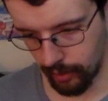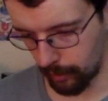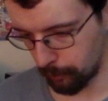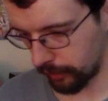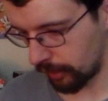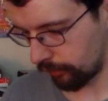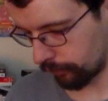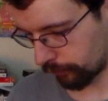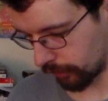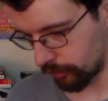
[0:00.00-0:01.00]
and I
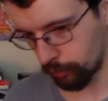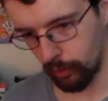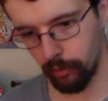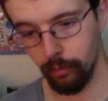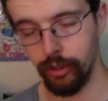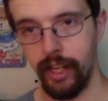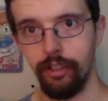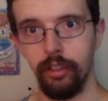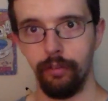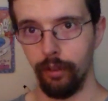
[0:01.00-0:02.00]
believe this one was
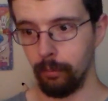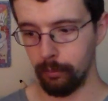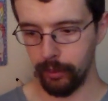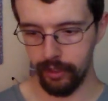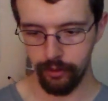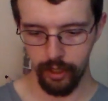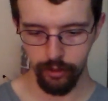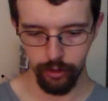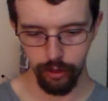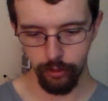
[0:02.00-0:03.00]
actually from the
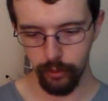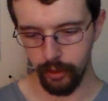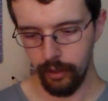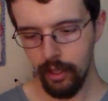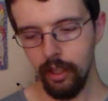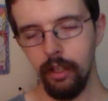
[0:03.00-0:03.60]
PlayStation 2,